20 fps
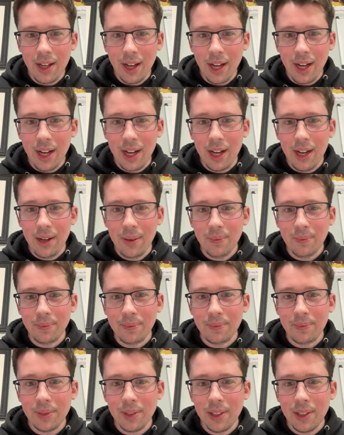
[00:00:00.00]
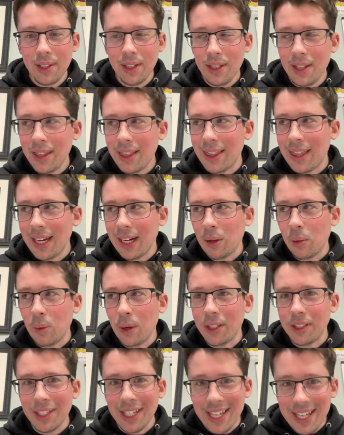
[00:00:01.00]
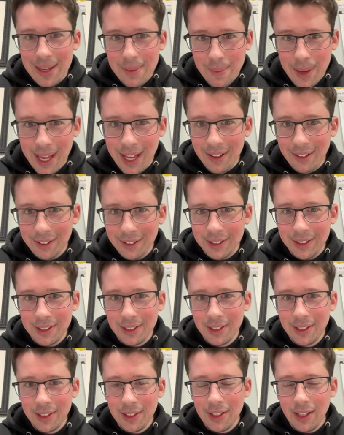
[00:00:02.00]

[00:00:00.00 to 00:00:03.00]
um, there was emails.